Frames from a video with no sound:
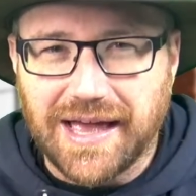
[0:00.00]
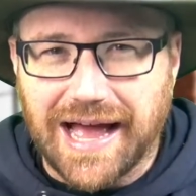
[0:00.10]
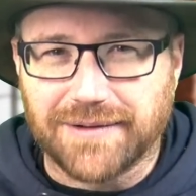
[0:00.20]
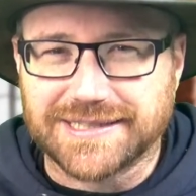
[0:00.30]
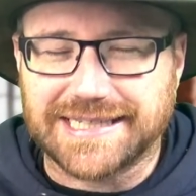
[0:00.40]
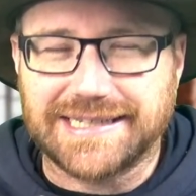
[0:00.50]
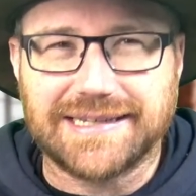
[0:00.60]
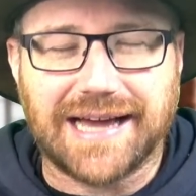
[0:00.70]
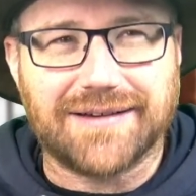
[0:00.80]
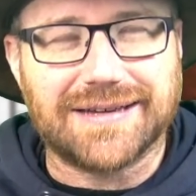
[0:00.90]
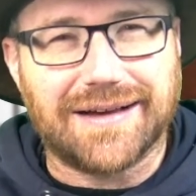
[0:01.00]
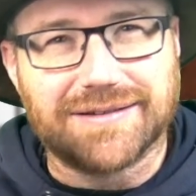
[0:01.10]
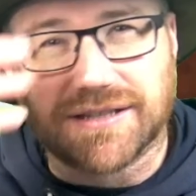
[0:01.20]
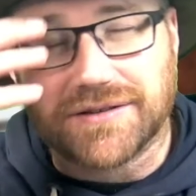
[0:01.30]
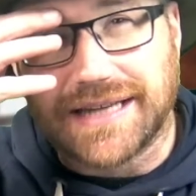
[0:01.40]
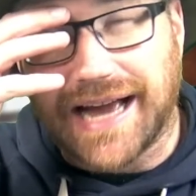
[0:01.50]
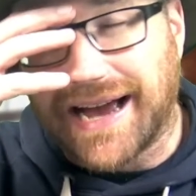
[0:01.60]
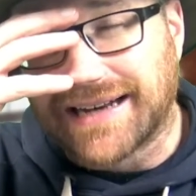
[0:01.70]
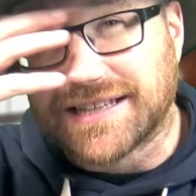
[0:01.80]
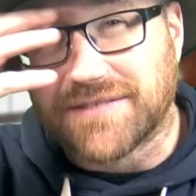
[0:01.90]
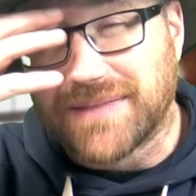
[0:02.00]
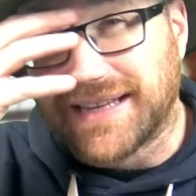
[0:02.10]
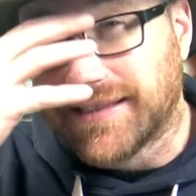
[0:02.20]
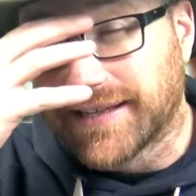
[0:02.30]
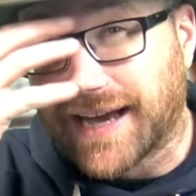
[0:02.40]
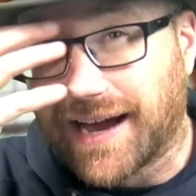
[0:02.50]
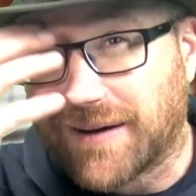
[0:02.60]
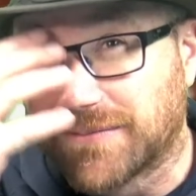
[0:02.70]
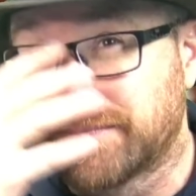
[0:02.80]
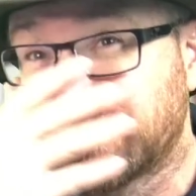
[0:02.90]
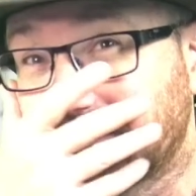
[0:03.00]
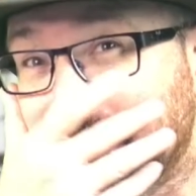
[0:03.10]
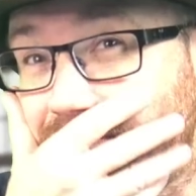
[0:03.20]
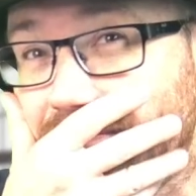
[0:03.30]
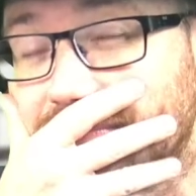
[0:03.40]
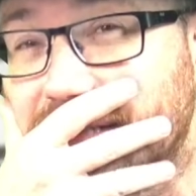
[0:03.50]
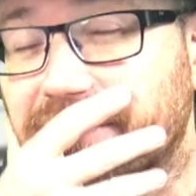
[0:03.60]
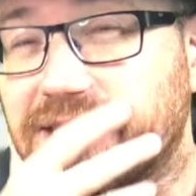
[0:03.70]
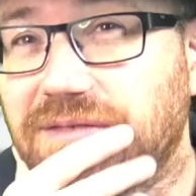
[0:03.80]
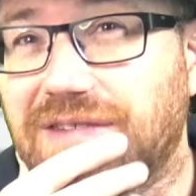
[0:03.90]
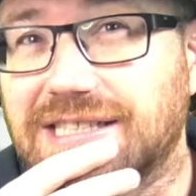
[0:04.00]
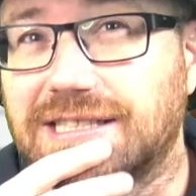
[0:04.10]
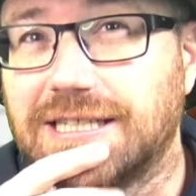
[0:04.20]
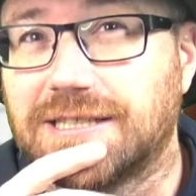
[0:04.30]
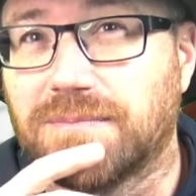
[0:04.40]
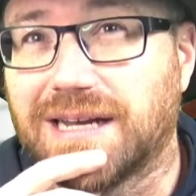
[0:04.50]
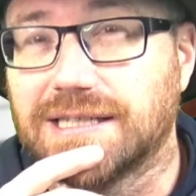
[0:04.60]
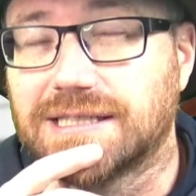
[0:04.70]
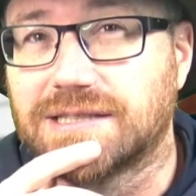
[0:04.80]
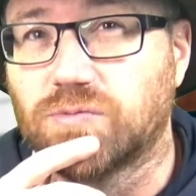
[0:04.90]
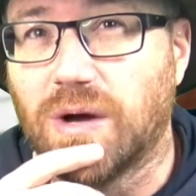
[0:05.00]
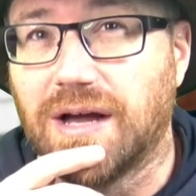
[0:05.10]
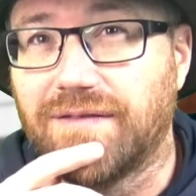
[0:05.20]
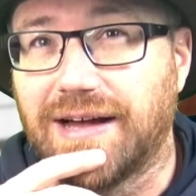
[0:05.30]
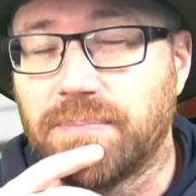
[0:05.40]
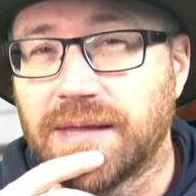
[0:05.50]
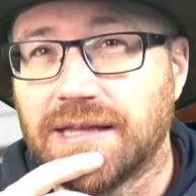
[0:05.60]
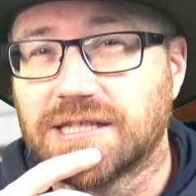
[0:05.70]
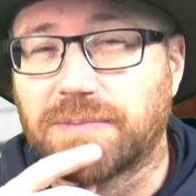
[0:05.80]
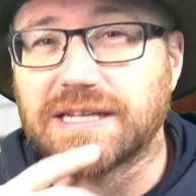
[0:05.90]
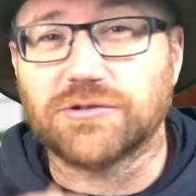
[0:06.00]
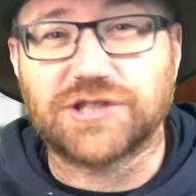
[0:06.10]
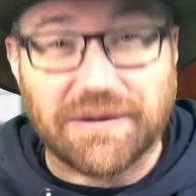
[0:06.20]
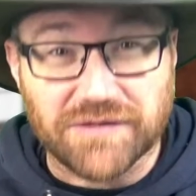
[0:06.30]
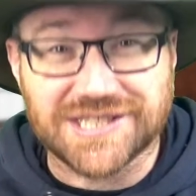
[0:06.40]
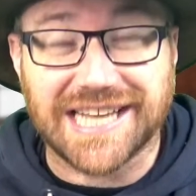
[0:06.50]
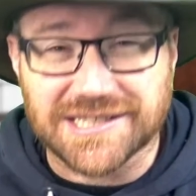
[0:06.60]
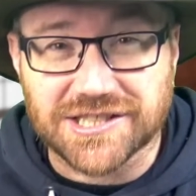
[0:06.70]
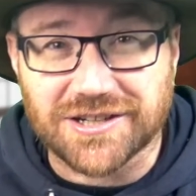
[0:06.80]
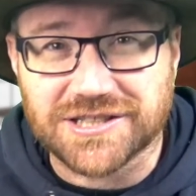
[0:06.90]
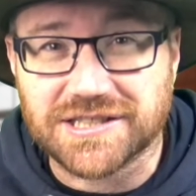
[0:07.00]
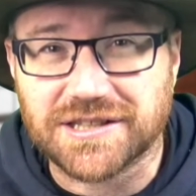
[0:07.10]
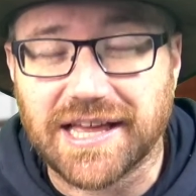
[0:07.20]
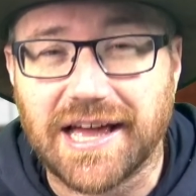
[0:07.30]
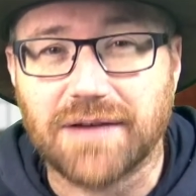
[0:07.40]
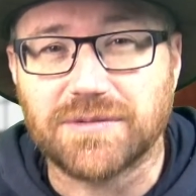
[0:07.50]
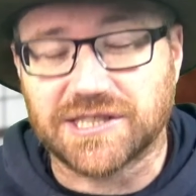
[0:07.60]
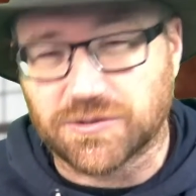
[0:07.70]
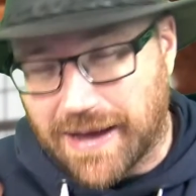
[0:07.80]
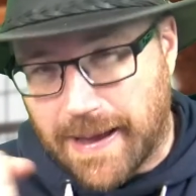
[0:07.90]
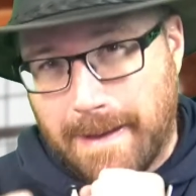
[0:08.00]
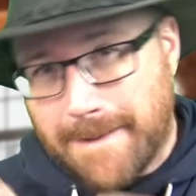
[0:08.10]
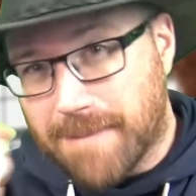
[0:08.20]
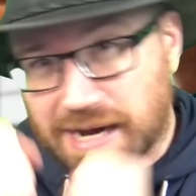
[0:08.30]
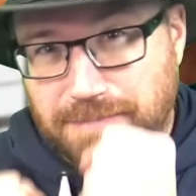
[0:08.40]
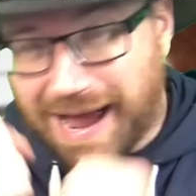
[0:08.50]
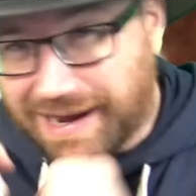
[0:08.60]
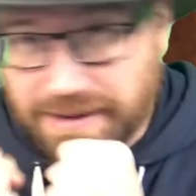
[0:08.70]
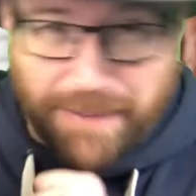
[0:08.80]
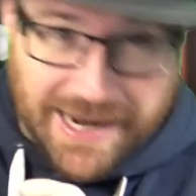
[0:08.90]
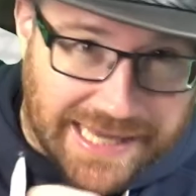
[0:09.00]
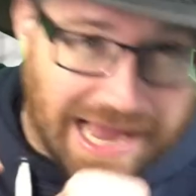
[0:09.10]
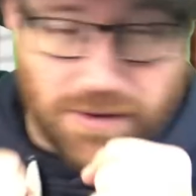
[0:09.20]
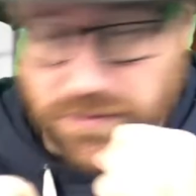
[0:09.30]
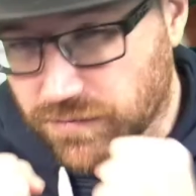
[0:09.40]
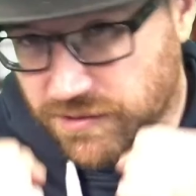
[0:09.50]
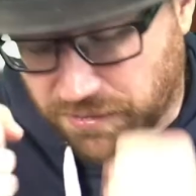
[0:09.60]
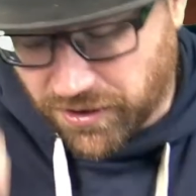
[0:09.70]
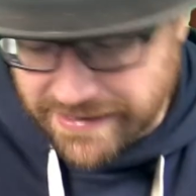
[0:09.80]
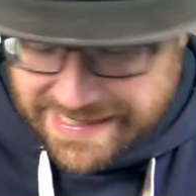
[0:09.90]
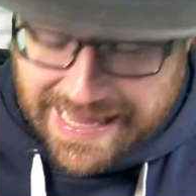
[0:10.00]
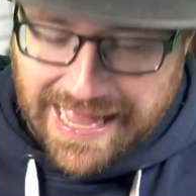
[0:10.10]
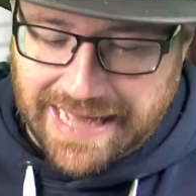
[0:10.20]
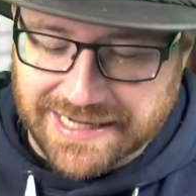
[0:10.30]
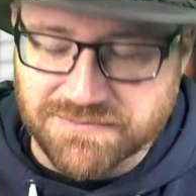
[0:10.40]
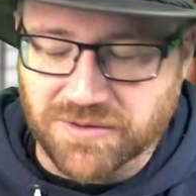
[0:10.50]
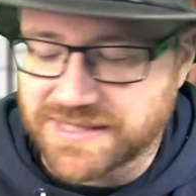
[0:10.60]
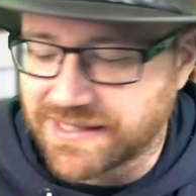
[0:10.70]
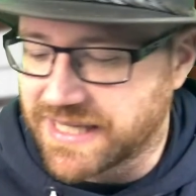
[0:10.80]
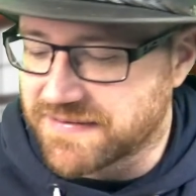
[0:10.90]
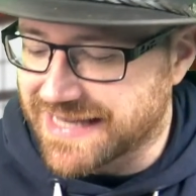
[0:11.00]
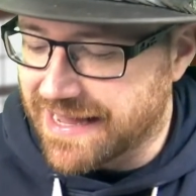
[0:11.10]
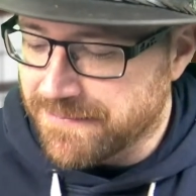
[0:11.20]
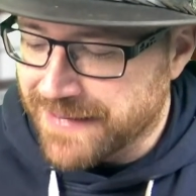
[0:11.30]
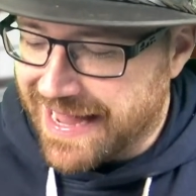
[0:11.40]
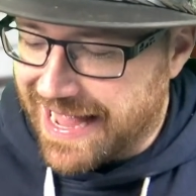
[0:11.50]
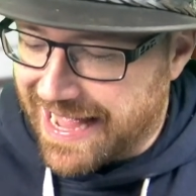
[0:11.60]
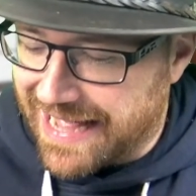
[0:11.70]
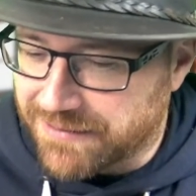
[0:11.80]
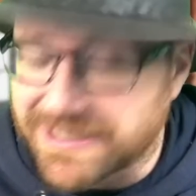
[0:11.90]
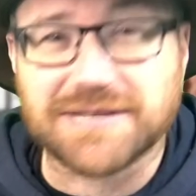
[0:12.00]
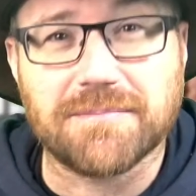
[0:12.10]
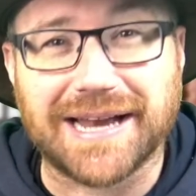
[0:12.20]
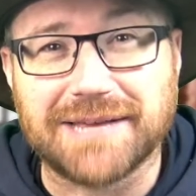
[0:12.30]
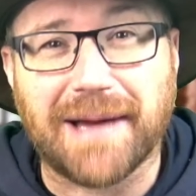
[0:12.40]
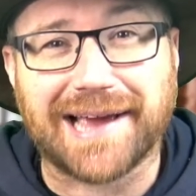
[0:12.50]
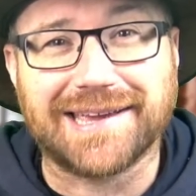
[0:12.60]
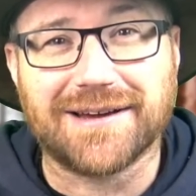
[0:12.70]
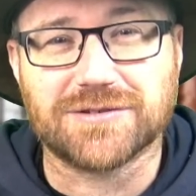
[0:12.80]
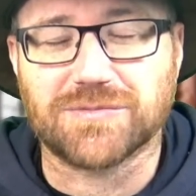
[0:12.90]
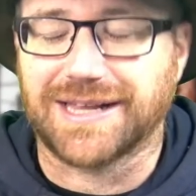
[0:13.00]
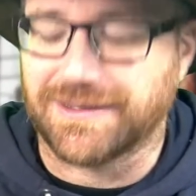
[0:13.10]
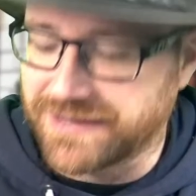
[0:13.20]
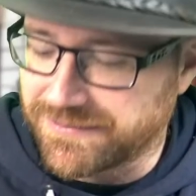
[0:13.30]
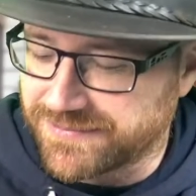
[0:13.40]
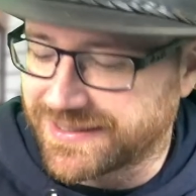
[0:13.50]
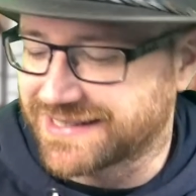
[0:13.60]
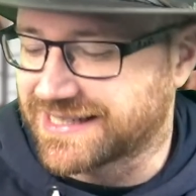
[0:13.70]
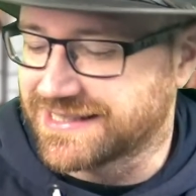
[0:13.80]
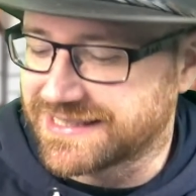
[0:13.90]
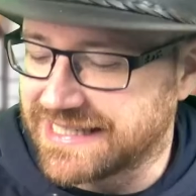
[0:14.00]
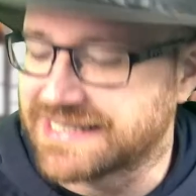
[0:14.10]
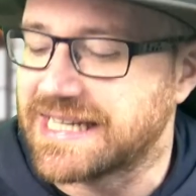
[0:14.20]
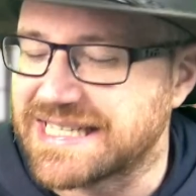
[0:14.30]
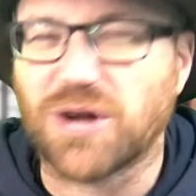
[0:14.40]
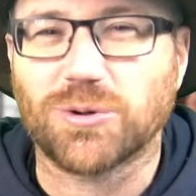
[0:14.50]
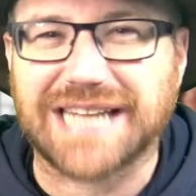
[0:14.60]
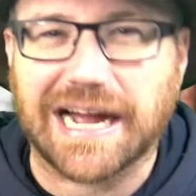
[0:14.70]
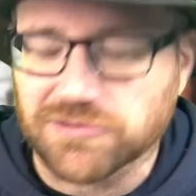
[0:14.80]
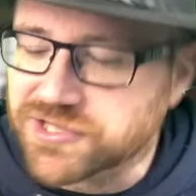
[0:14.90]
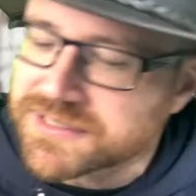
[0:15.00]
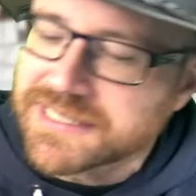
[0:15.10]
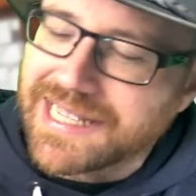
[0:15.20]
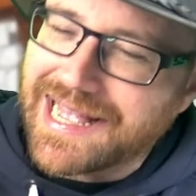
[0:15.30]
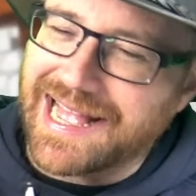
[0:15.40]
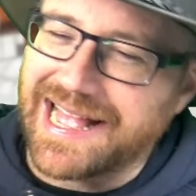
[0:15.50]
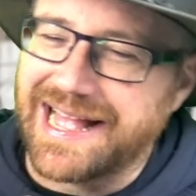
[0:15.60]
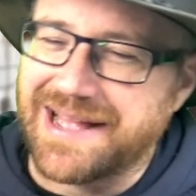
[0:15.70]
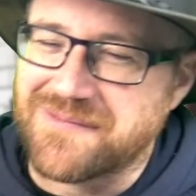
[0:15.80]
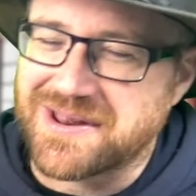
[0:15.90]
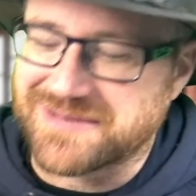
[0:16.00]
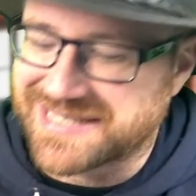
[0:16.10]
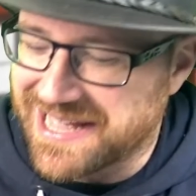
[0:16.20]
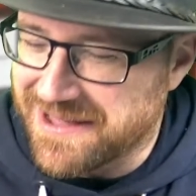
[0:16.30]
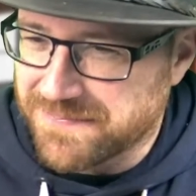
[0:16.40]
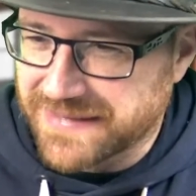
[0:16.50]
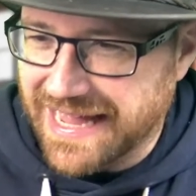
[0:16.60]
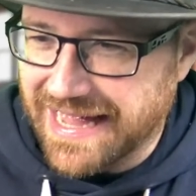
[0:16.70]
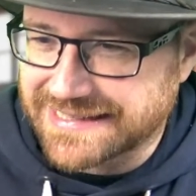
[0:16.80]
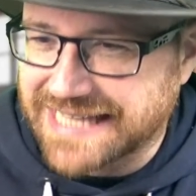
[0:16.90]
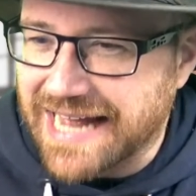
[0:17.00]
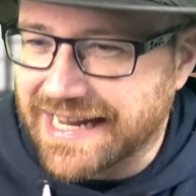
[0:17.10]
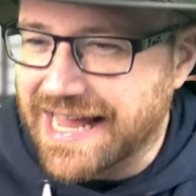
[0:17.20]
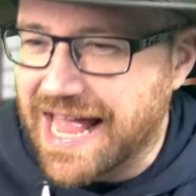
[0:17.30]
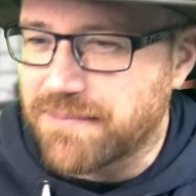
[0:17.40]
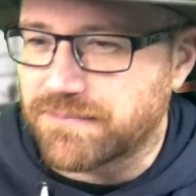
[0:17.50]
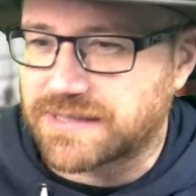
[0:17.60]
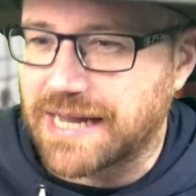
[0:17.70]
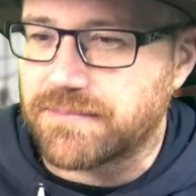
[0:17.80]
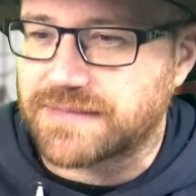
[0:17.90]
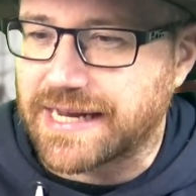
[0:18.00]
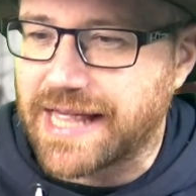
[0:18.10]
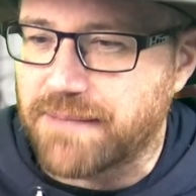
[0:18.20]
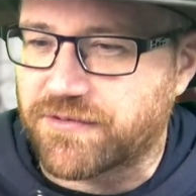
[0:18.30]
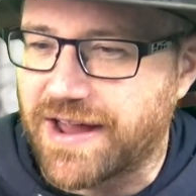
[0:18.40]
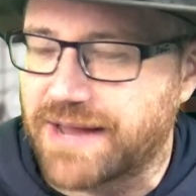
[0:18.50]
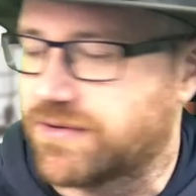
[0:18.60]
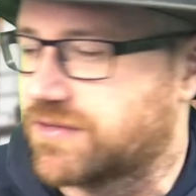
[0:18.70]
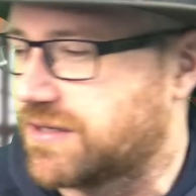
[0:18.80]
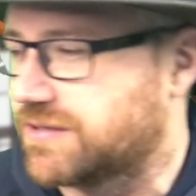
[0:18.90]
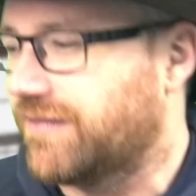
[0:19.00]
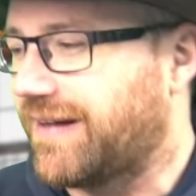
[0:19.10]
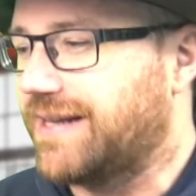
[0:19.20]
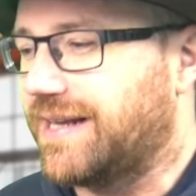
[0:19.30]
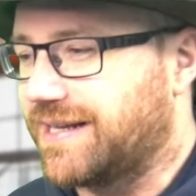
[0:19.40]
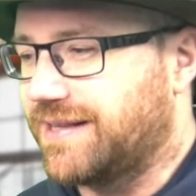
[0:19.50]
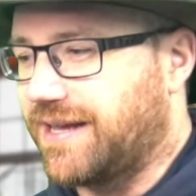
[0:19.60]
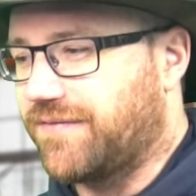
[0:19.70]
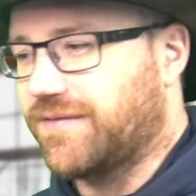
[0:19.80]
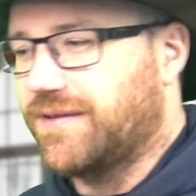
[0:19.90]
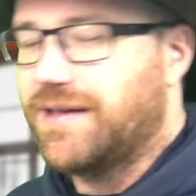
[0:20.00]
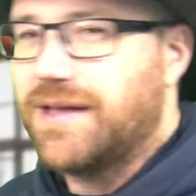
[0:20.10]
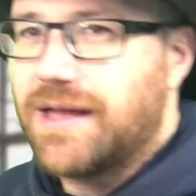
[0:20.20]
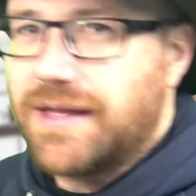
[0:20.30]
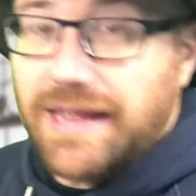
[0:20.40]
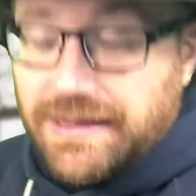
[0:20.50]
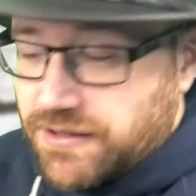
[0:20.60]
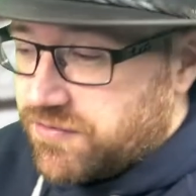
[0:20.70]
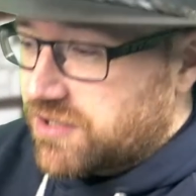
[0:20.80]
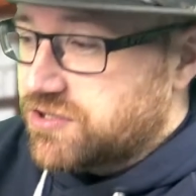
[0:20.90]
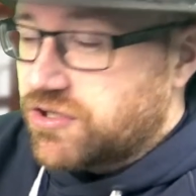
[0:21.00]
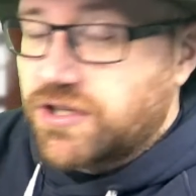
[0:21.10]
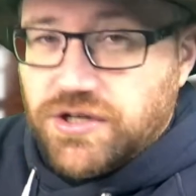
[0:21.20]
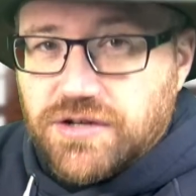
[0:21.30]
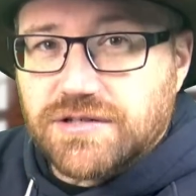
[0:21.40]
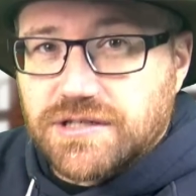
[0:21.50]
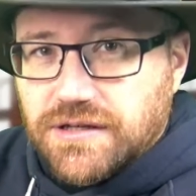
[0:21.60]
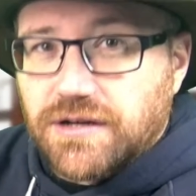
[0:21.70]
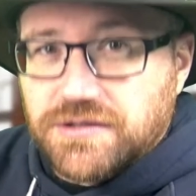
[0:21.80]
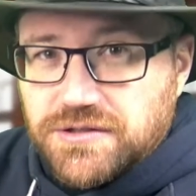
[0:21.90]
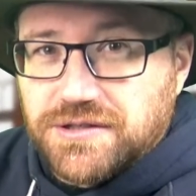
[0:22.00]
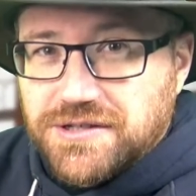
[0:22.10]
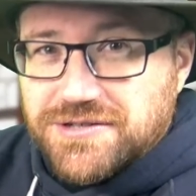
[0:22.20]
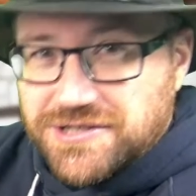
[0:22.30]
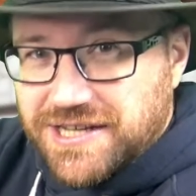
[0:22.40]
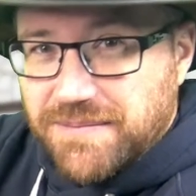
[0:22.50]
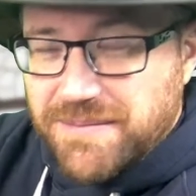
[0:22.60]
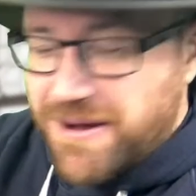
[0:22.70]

I was on the island of Mindanao, which is a fascinating place. It's where there's a place called General Santos there, which is where Manny Pacquiao was born, and his mum still lives there. And I went to Manny Pacquiao's. Well, I went outside his old house when I was there. 10 a.m. Graham. Oh God! All right, Nick and Diff. They've got to do the news. Just give me a